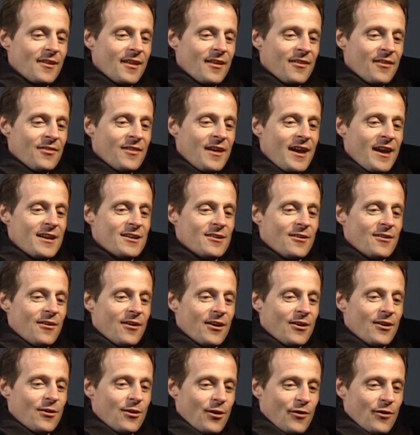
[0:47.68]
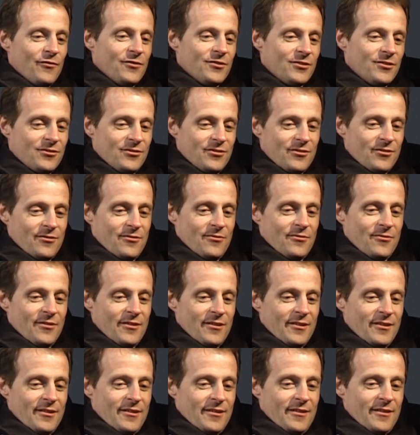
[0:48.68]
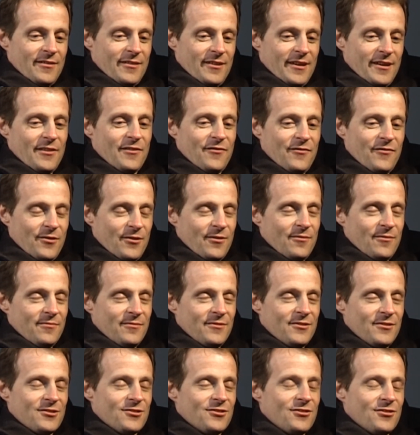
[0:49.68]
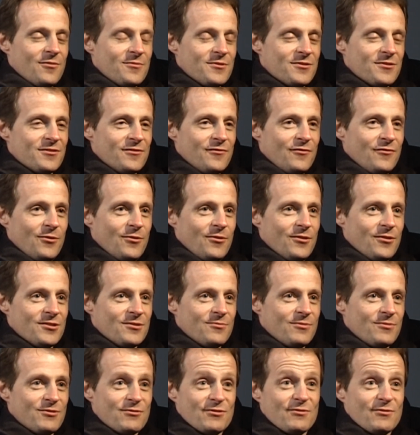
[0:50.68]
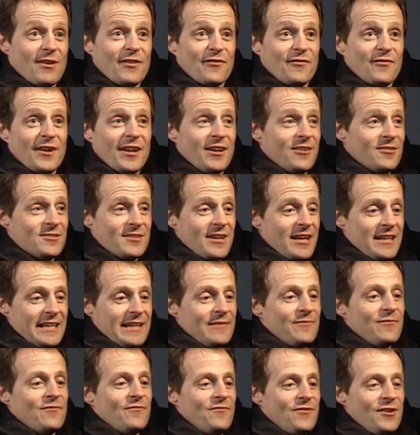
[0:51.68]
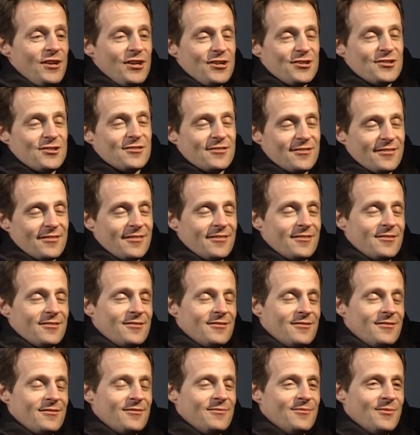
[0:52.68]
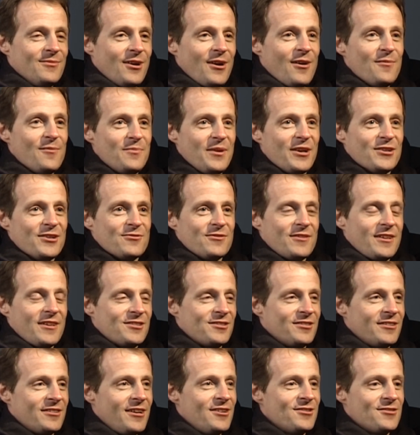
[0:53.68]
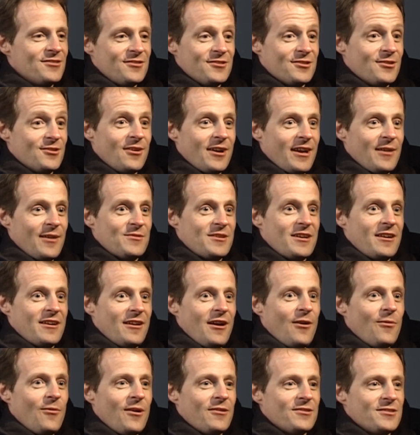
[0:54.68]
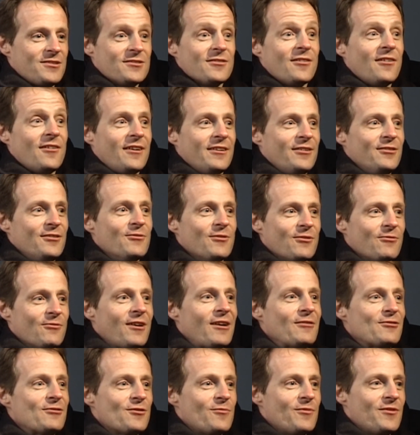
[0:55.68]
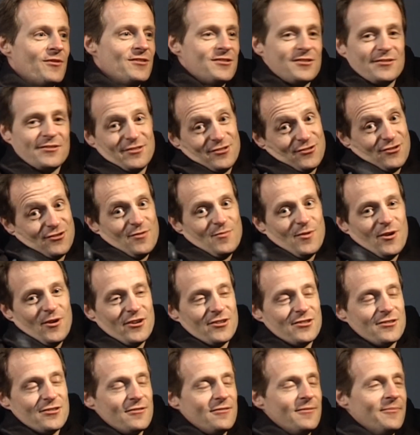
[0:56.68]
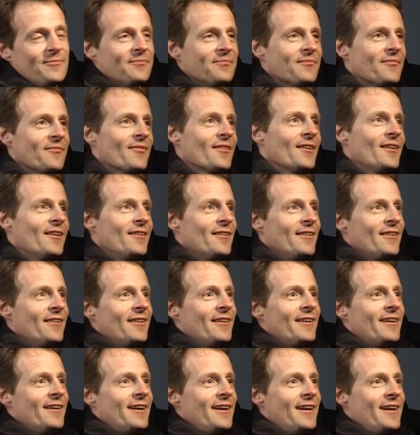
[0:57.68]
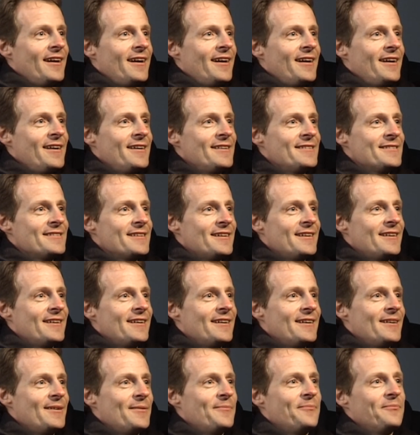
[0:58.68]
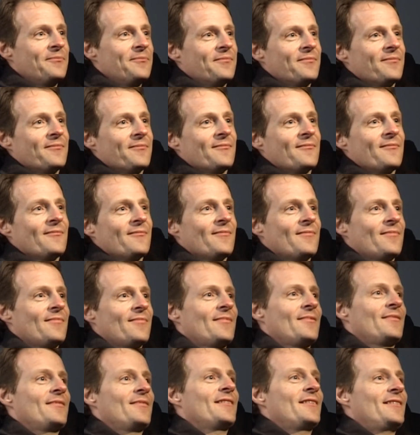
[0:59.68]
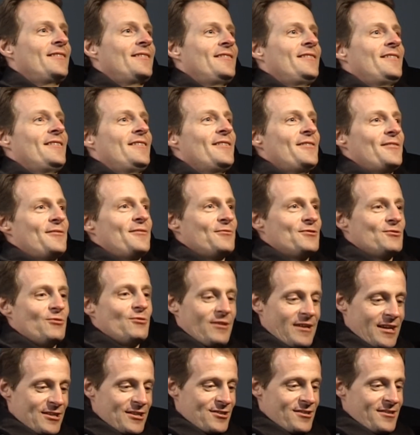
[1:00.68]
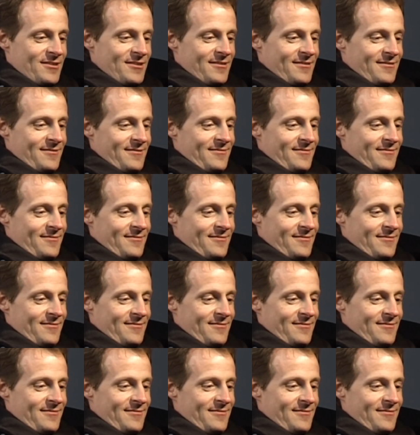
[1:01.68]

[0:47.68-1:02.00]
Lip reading: I got offered to do the other film, Disturbance in the Force, which was rather funny because I hadn't even finished my own picture at that stage. And this guy comes out of nowhere and says, you're doing a great job with this, do mine too. And it was all actually,